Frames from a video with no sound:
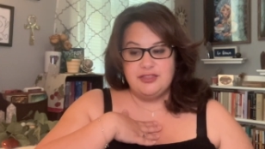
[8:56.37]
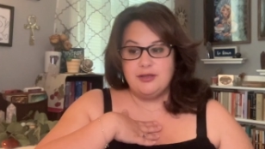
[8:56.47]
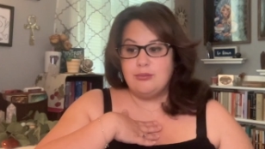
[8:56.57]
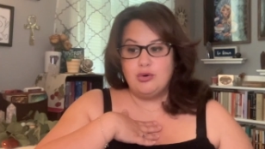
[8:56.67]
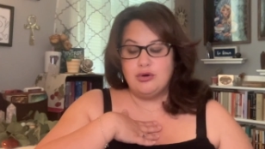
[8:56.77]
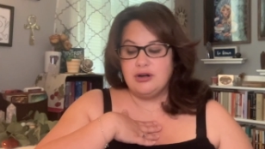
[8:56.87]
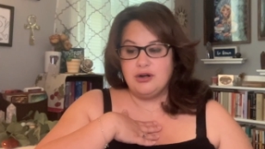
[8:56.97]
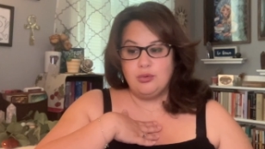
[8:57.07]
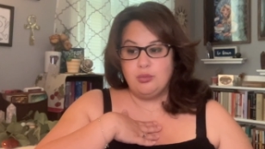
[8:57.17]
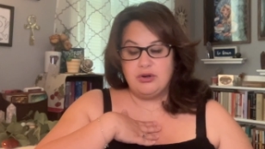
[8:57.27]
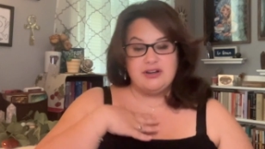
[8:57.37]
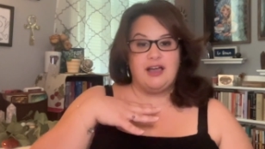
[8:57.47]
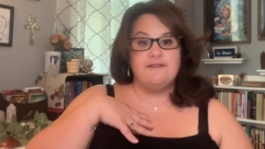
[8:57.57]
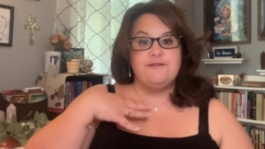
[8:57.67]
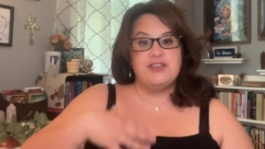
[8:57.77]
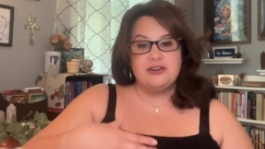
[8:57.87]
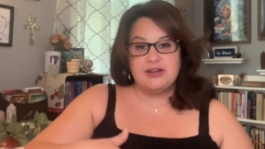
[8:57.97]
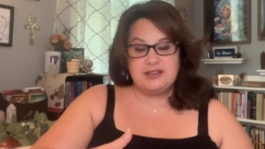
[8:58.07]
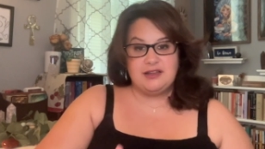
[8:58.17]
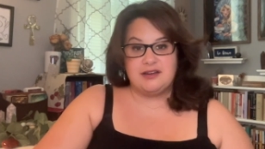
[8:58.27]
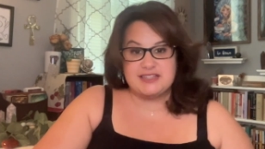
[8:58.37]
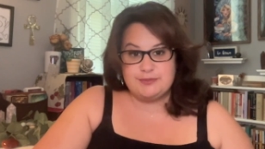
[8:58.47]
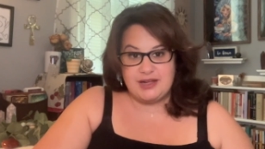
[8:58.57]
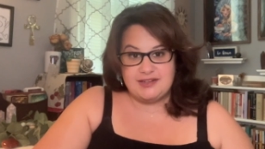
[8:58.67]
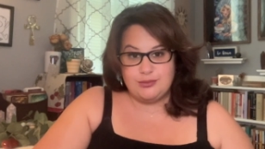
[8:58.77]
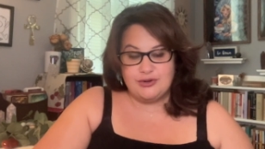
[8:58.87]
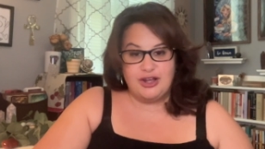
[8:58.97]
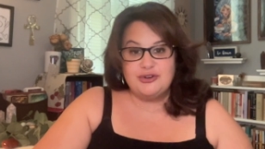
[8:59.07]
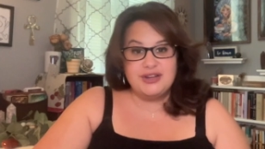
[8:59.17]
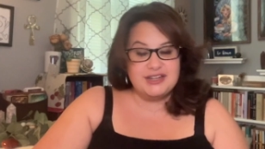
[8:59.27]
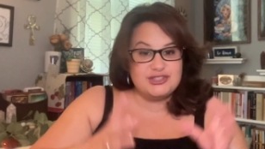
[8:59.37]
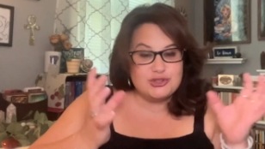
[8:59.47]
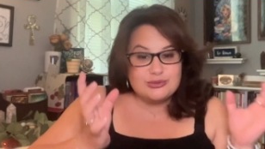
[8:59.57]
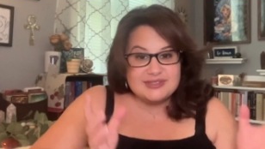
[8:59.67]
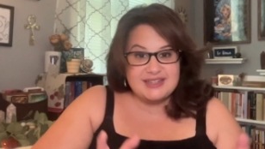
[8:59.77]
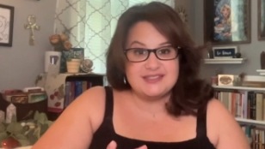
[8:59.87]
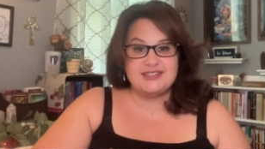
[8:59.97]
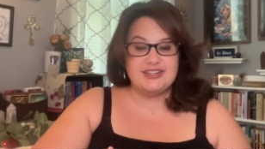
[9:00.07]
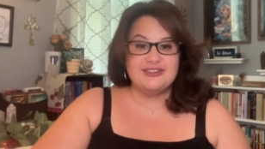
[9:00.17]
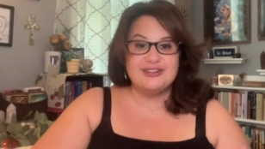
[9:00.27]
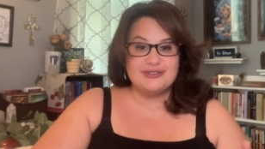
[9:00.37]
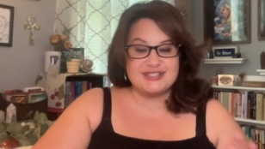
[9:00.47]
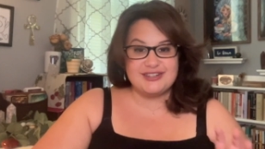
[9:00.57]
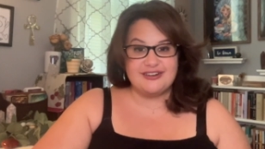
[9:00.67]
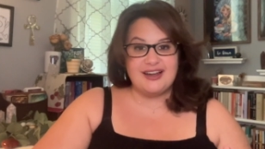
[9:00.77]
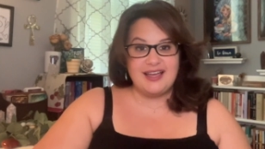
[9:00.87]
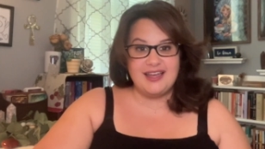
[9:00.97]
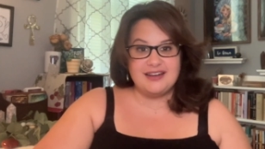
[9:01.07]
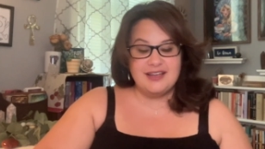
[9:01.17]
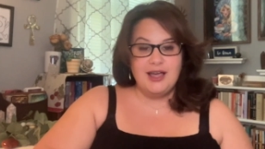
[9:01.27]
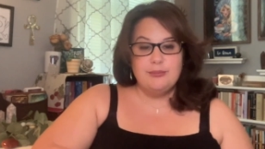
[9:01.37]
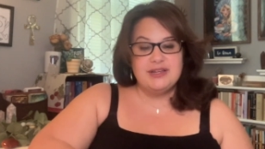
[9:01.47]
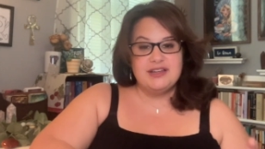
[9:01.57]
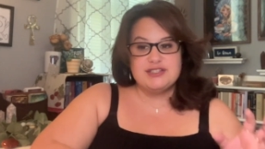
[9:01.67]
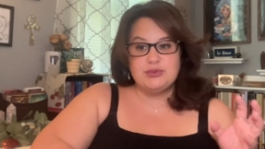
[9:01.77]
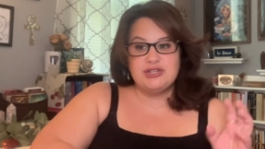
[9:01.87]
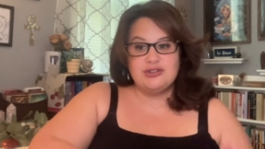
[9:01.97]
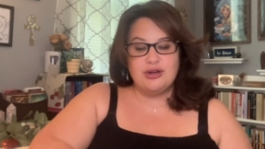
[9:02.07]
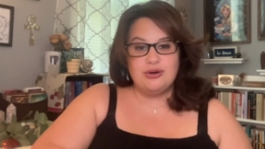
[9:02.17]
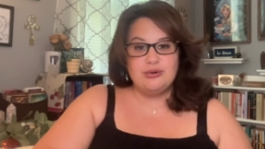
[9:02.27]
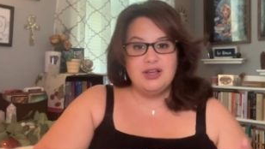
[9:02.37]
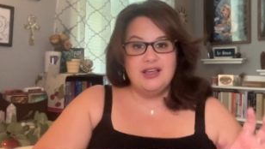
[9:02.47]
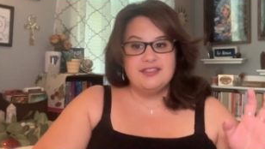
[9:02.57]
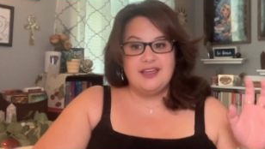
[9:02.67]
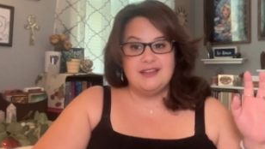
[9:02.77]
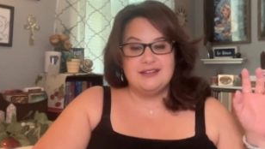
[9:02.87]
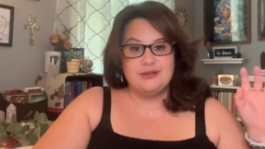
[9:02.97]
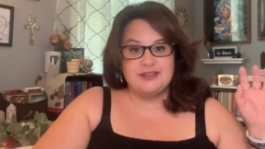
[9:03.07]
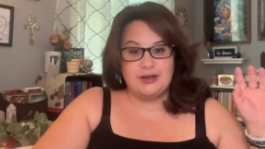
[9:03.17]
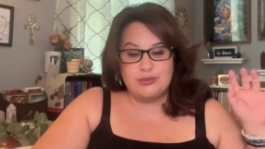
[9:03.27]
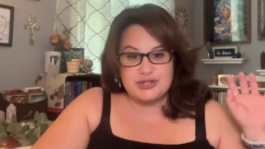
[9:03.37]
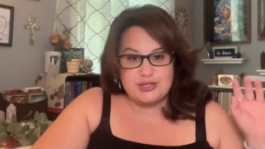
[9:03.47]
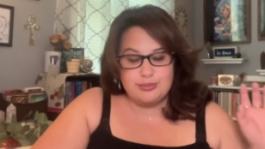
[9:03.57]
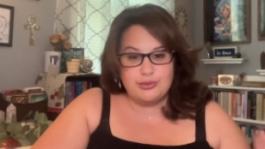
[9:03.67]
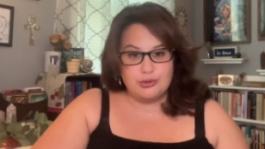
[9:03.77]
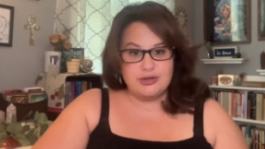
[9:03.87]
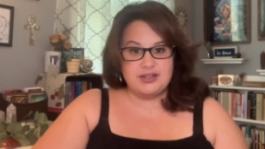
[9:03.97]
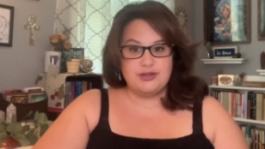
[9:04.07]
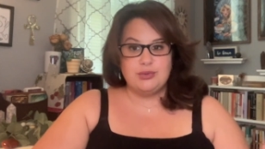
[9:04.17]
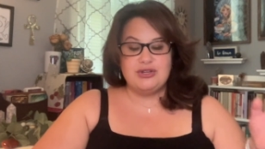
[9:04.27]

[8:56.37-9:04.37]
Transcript: the more we're not fearing the unexpected. We're not creating doomsday scenarios in our head, because we know that we're supported. We